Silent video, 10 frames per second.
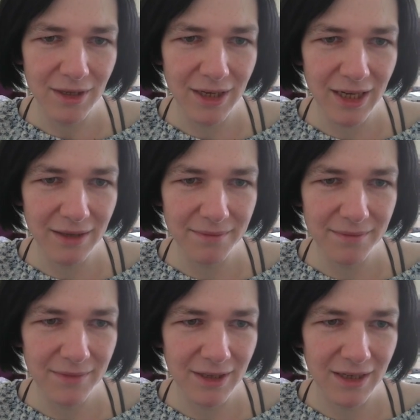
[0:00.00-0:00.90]
Okay,
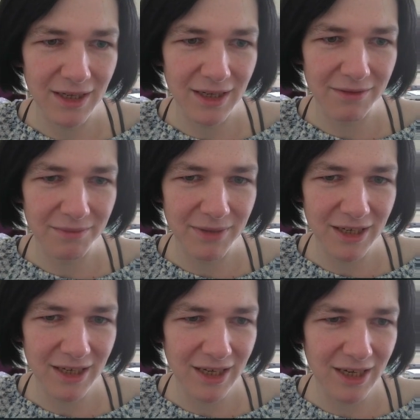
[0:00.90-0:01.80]

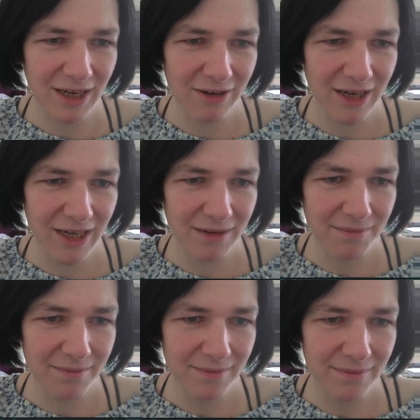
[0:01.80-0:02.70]
been here already.